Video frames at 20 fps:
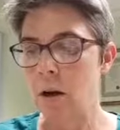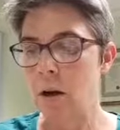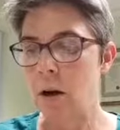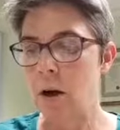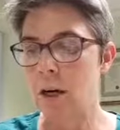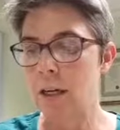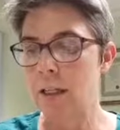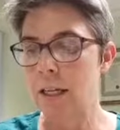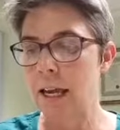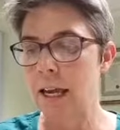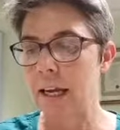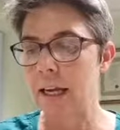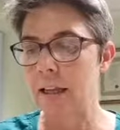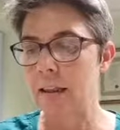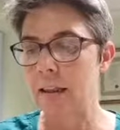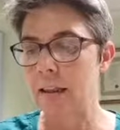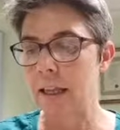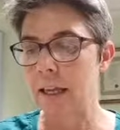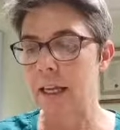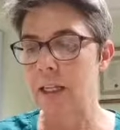or
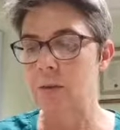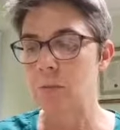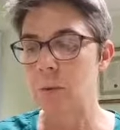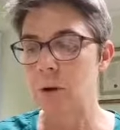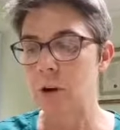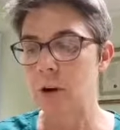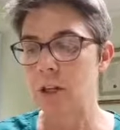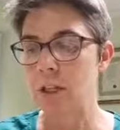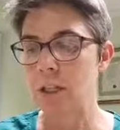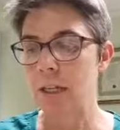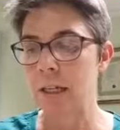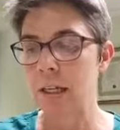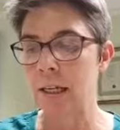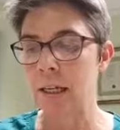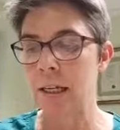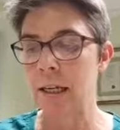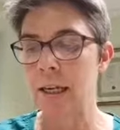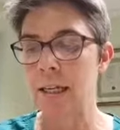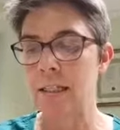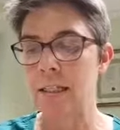taking things
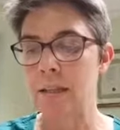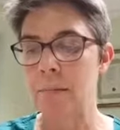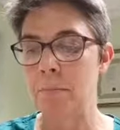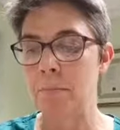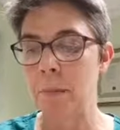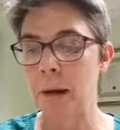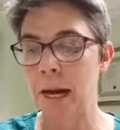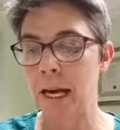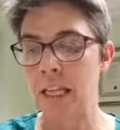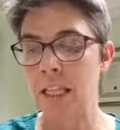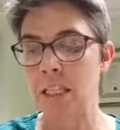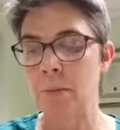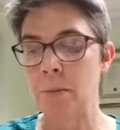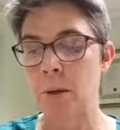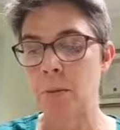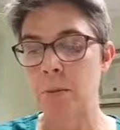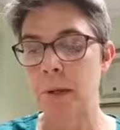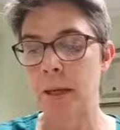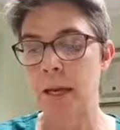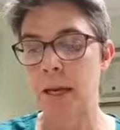personally is the
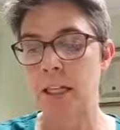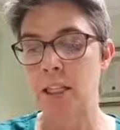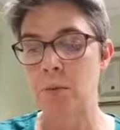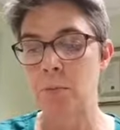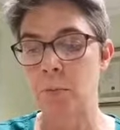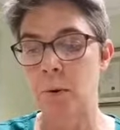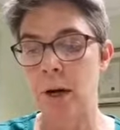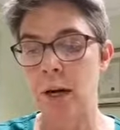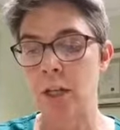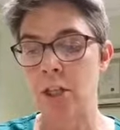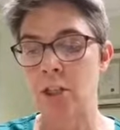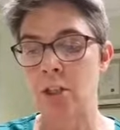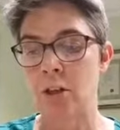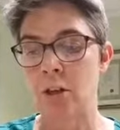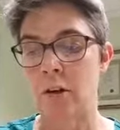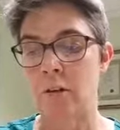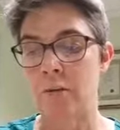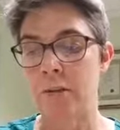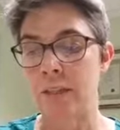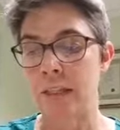maximum expression
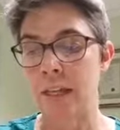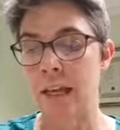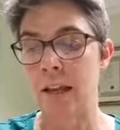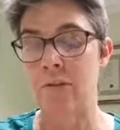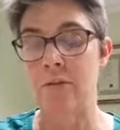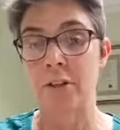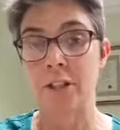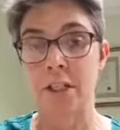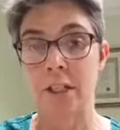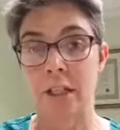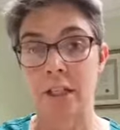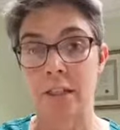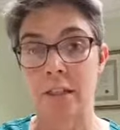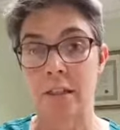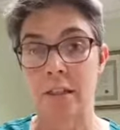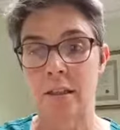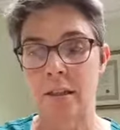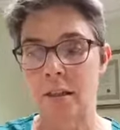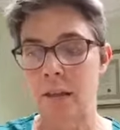of selfishness